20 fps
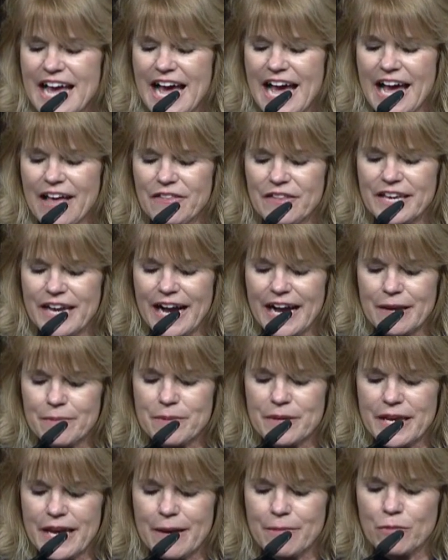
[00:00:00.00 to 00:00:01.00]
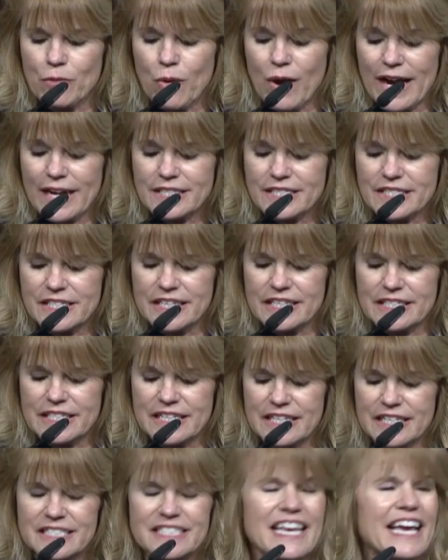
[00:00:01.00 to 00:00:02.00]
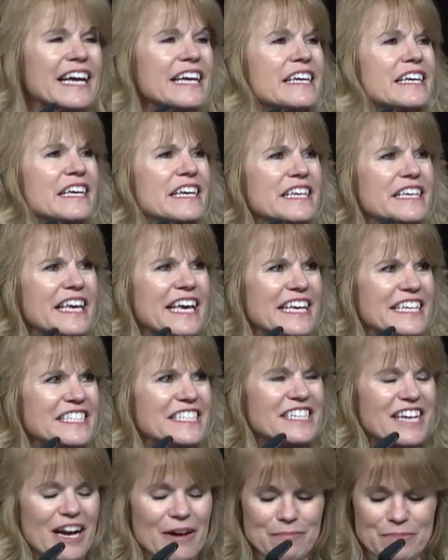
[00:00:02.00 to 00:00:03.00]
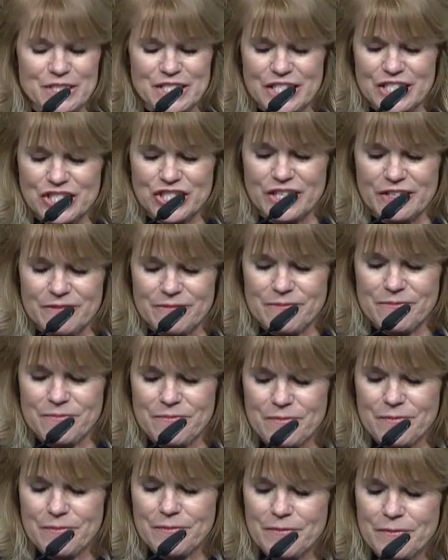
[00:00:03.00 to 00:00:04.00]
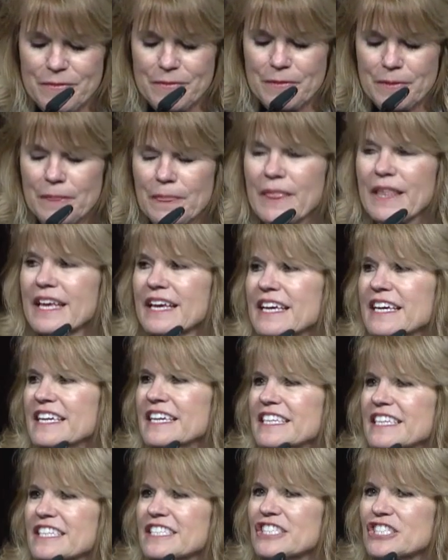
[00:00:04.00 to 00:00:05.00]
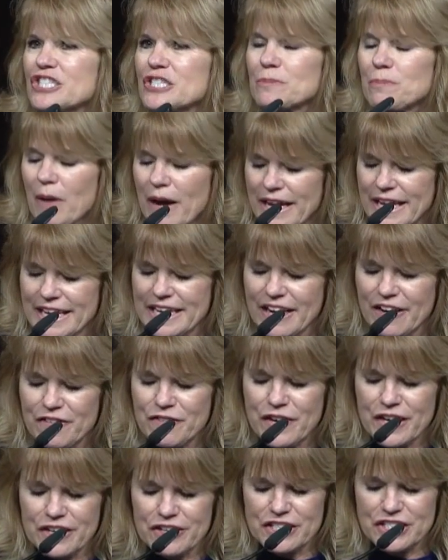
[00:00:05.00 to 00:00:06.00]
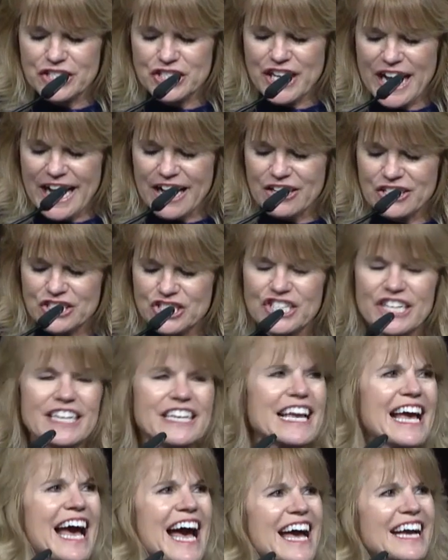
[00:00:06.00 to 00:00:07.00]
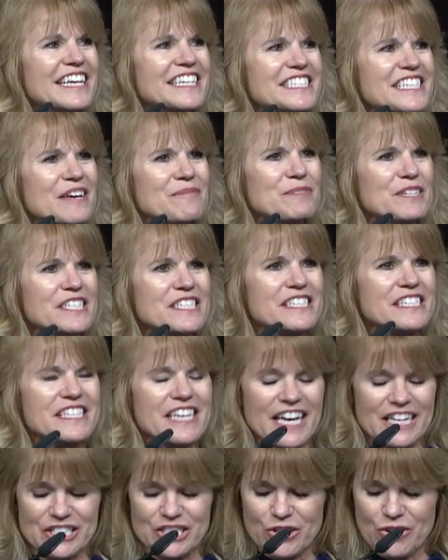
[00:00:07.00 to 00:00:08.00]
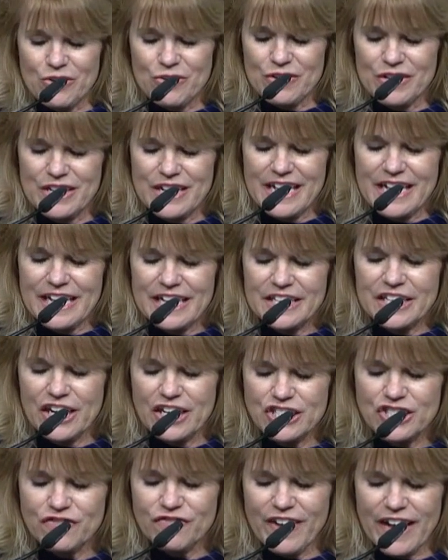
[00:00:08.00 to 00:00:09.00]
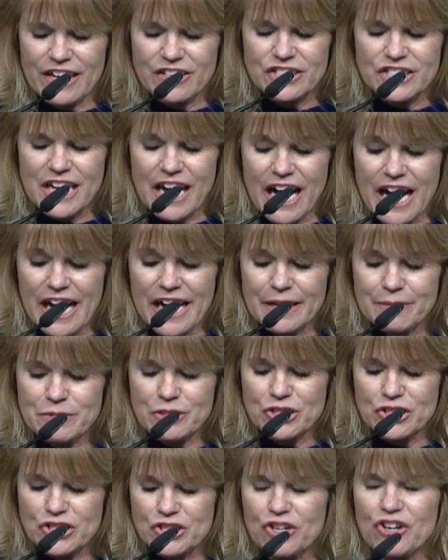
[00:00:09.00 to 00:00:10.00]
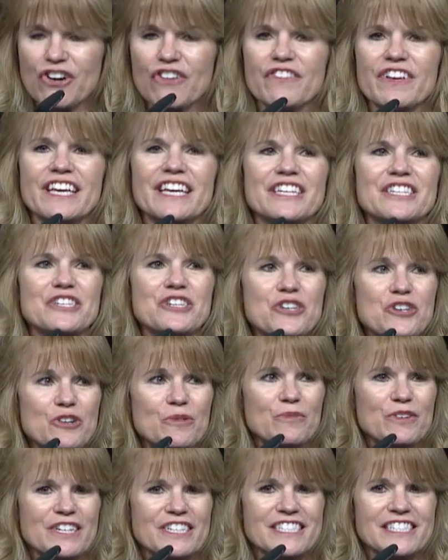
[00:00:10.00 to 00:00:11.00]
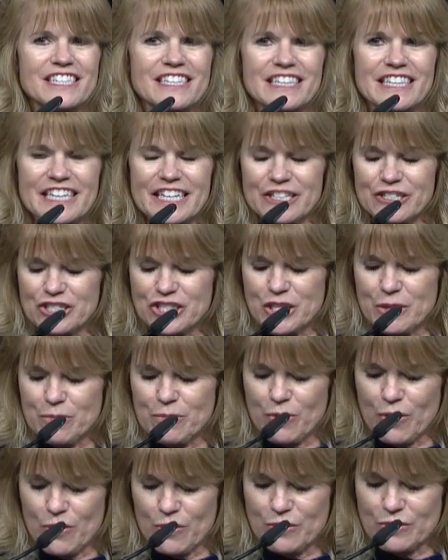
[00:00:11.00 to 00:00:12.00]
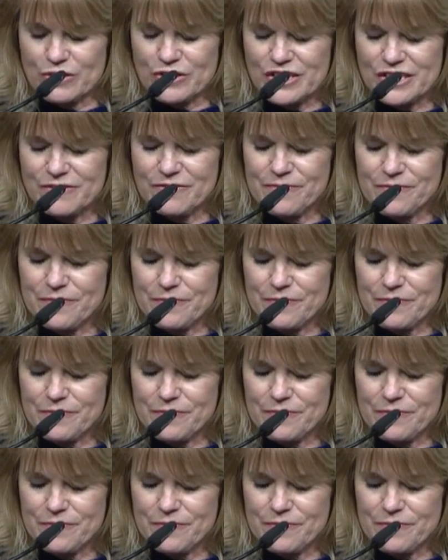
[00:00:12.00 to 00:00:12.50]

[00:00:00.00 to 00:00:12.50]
and the IBM Watson Tech Case Competition. Despite a very challenging academic schedule, YASH found time to serve in numerous leadership roles.